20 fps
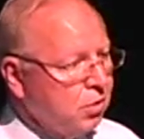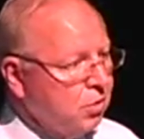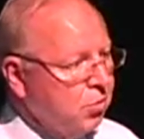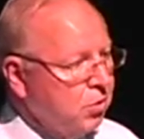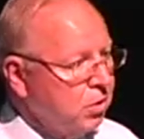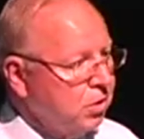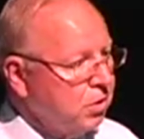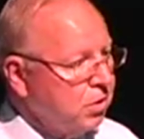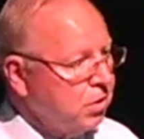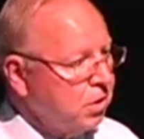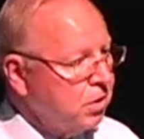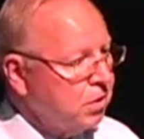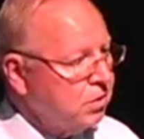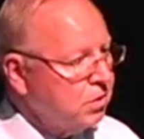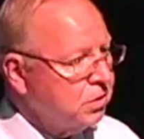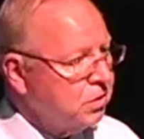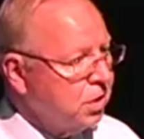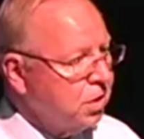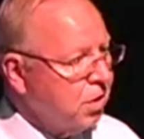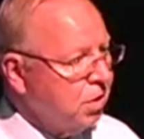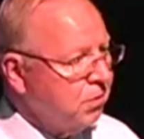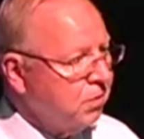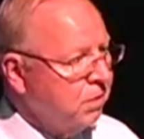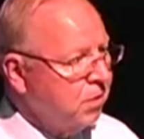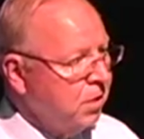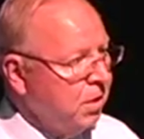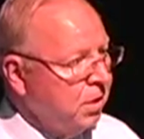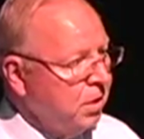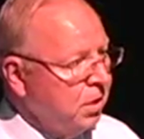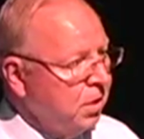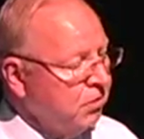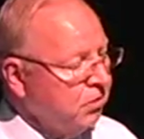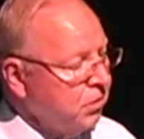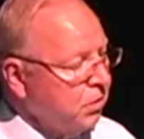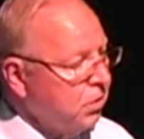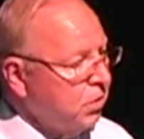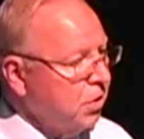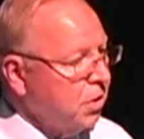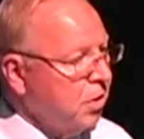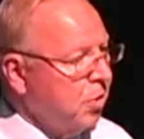community itself. If you
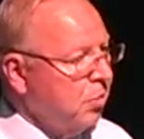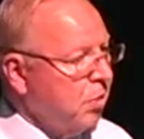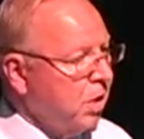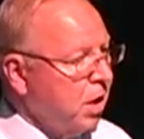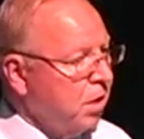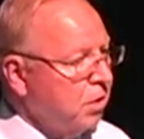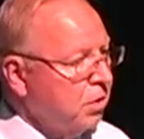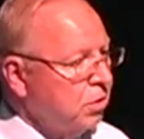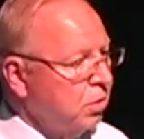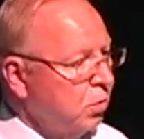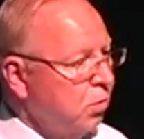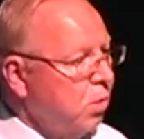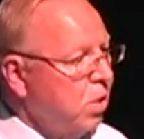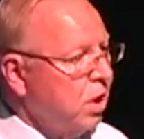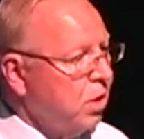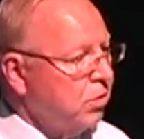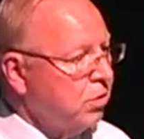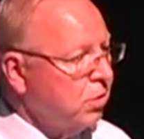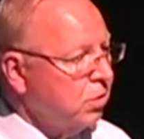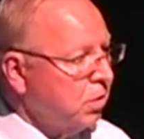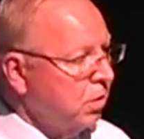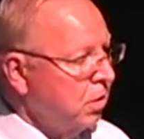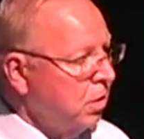think about it, a welder,